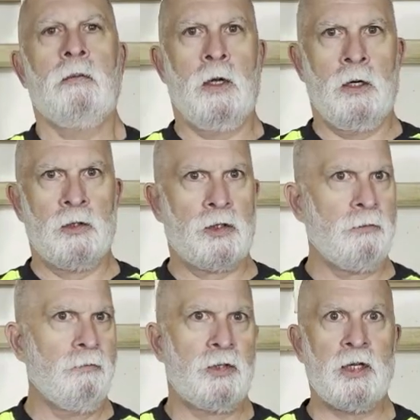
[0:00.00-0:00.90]

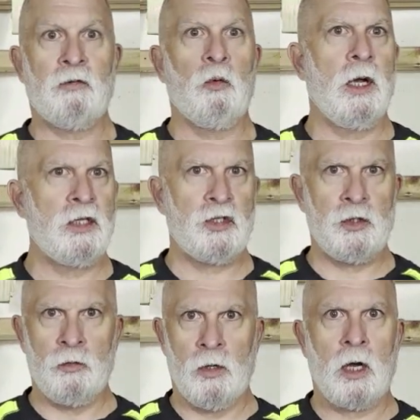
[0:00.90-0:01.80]
there's several ways
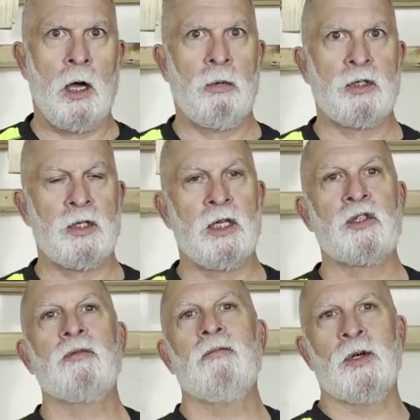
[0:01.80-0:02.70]
to accomplish
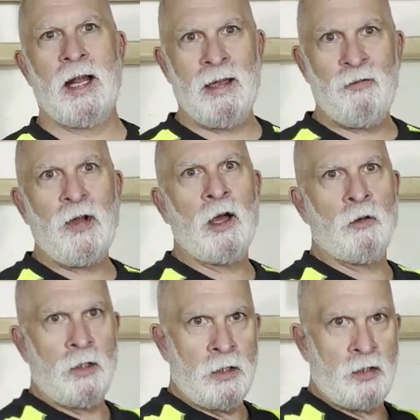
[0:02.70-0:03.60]
this. What I've
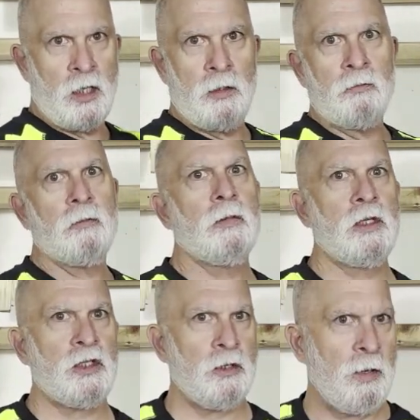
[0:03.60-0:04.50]
found is that
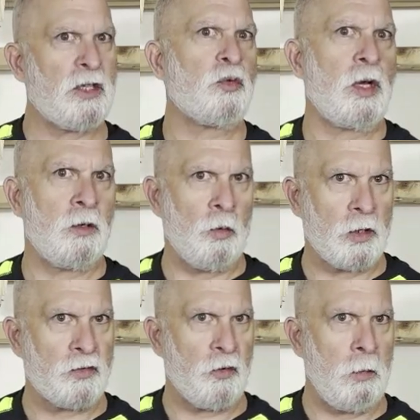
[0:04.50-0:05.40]
this is the best way that
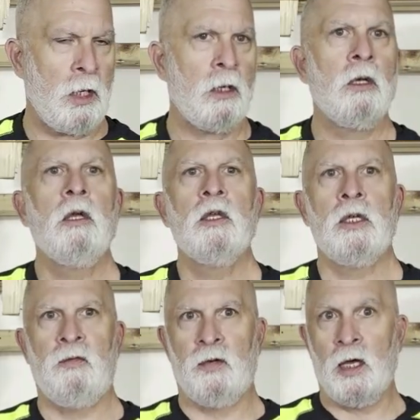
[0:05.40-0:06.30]
worked for me.
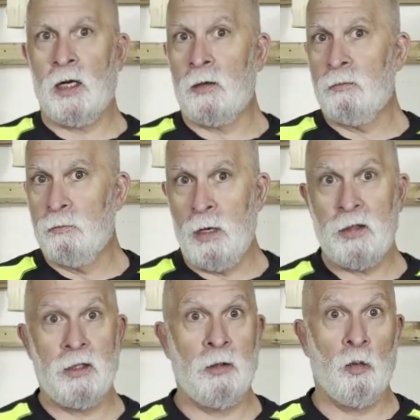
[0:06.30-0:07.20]
If you've got a
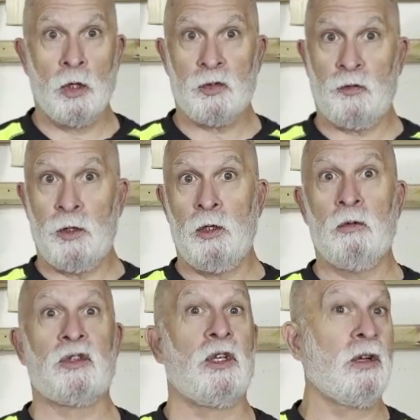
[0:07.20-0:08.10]
method that works for
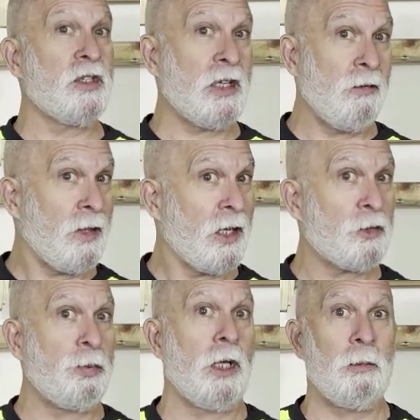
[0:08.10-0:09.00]
you, as long as everything
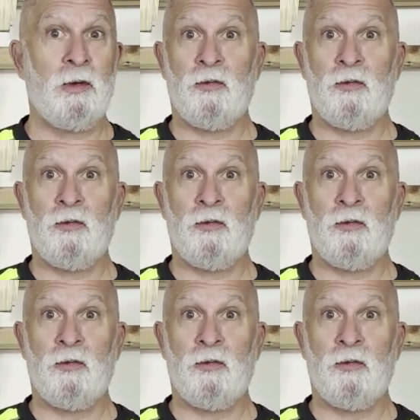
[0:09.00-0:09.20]
is plumb and